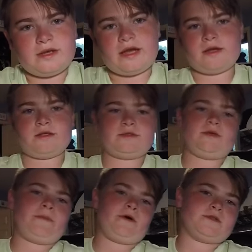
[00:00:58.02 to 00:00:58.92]
as
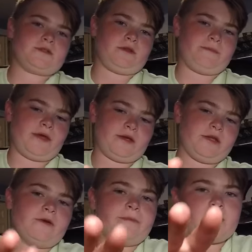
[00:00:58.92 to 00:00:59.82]
opposed to the
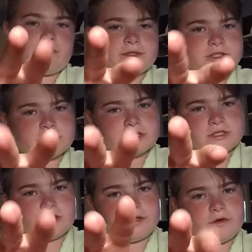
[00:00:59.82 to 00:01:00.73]
bandito bug, which is just
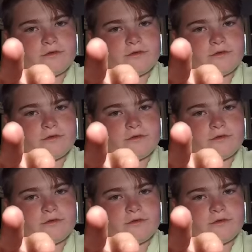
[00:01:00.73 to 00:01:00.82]
a little